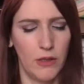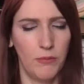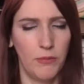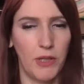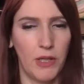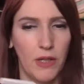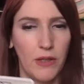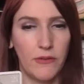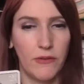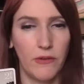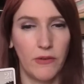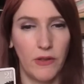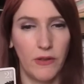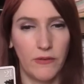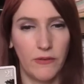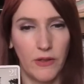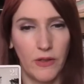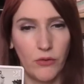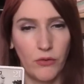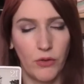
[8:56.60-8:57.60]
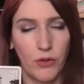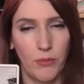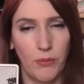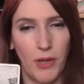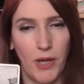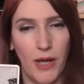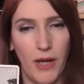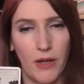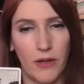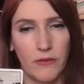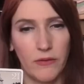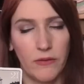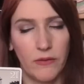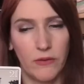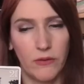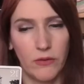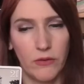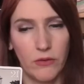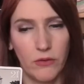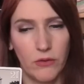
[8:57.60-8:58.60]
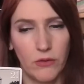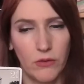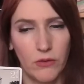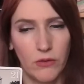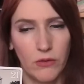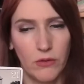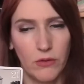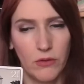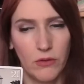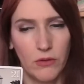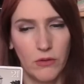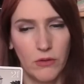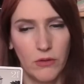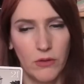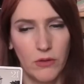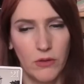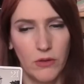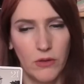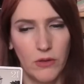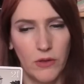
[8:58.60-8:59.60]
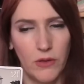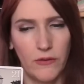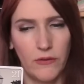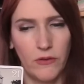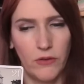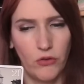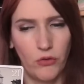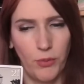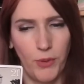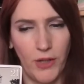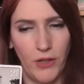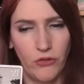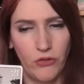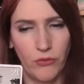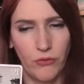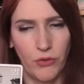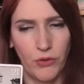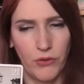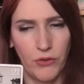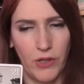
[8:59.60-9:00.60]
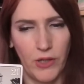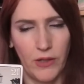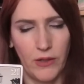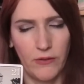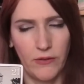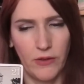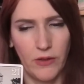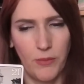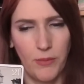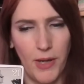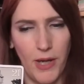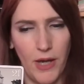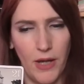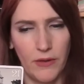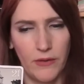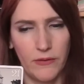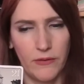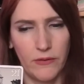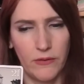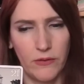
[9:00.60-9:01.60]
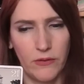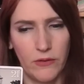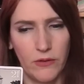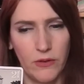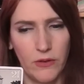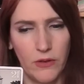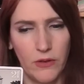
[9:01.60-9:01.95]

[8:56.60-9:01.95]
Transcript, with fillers: Because of these things from the past, this situation pertaining to the past,